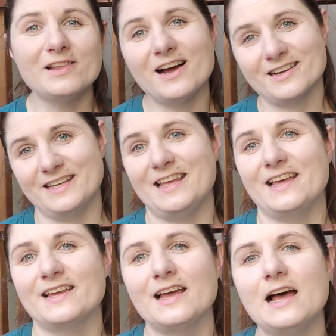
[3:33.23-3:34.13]
block
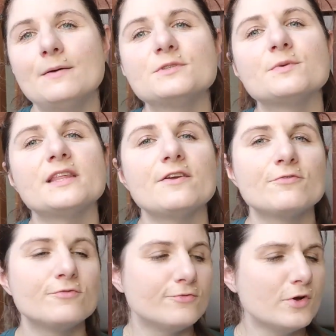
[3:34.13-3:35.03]
kit comes with a
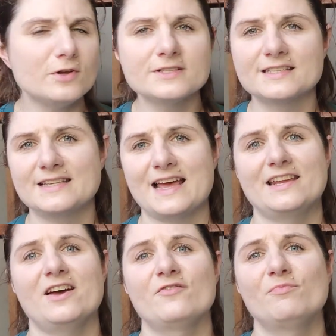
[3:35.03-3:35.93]
full set
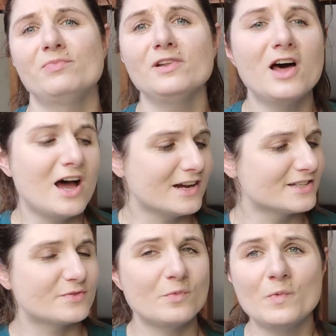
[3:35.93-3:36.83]
of
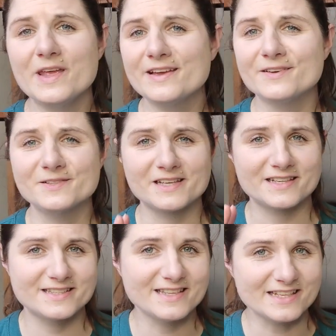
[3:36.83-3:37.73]
blocks, wheels,
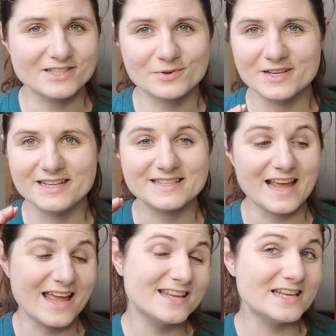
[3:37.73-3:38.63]
accessories,
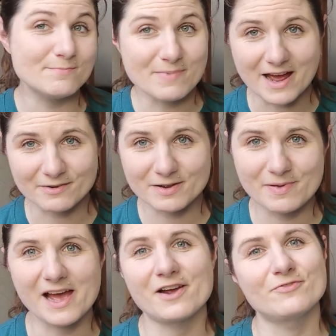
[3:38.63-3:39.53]
and a battery
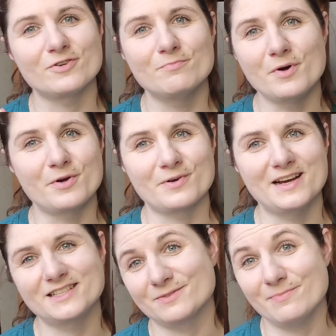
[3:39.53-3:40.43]
pack for
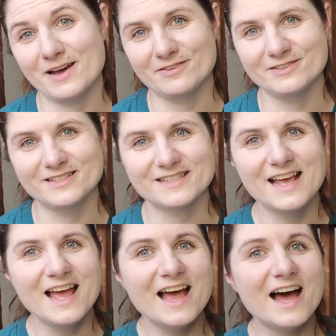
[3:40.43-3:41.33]
motorized models.
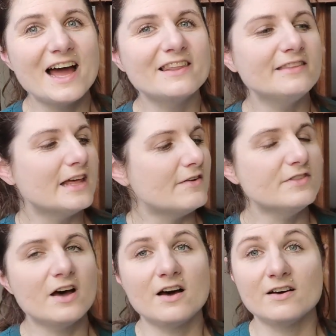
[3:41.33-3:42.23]
I love
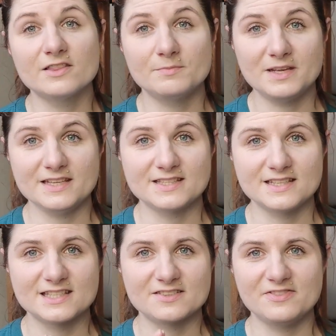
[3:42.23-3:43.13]
that all the
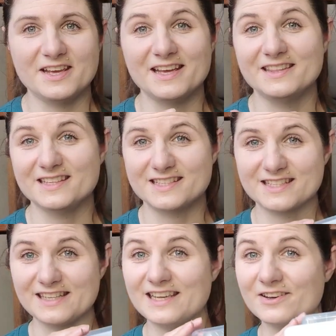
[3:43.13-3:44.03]
pieces fit in this
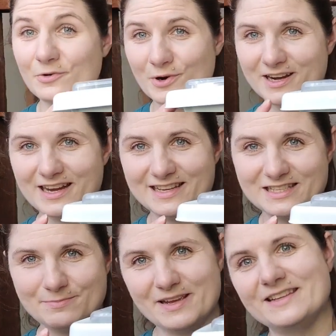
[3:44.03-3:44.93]
sleek,
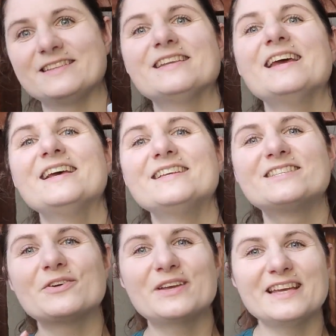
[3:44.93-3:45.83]
organized bin
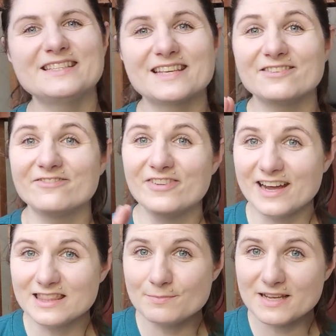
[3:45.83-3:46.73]
so kids can
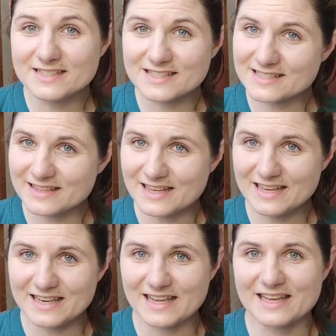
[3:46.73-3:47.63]
find the pieces that they
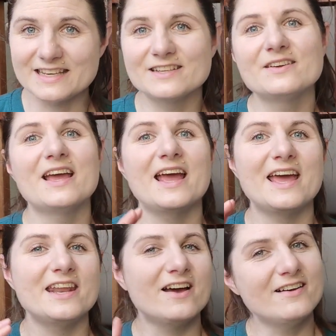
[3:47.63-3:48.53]
need,
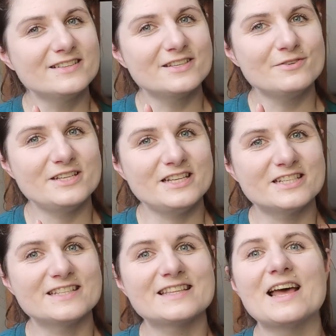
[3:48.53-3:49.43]
and it also
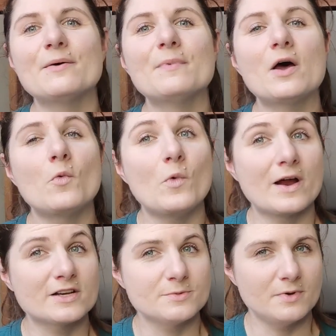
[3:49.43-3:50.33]
teaches them
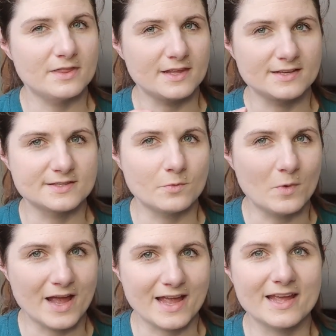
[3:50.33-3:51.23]
where to put things
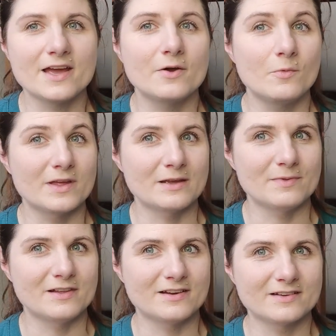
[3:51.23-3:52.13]
away where they
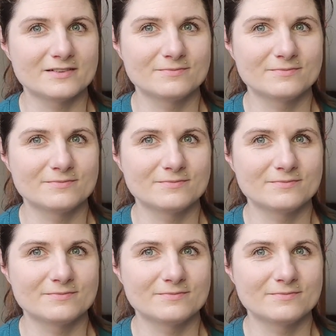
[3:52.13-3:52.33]
belong.